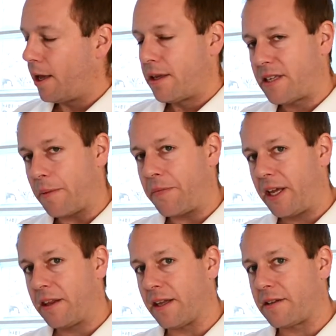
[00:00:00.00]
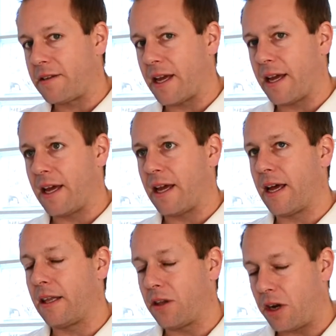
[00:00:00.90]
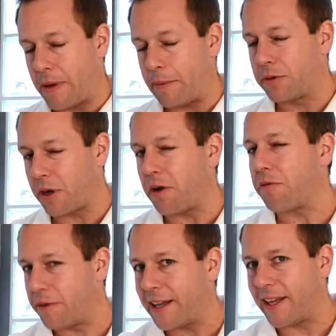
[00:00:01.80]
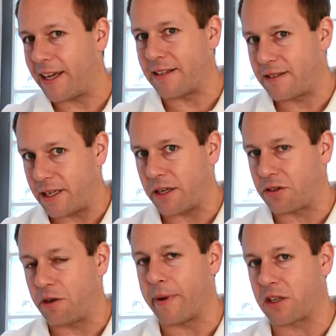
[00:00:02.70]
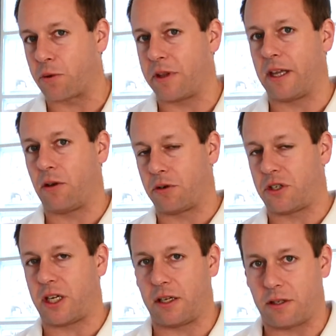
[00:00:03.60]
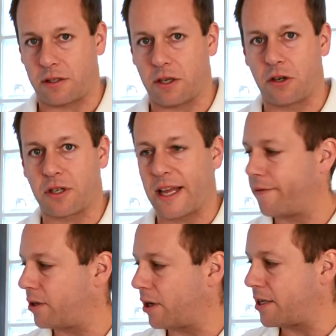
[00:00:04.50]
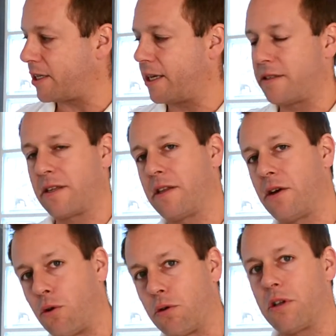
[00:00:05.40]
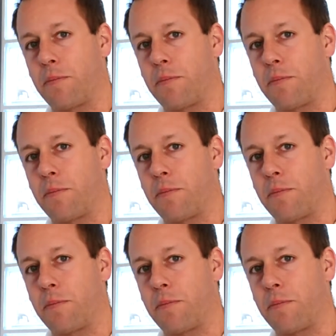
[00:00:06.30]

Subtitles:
Something that a lot of people don't really consider too much when they're launching into social advertising is that all the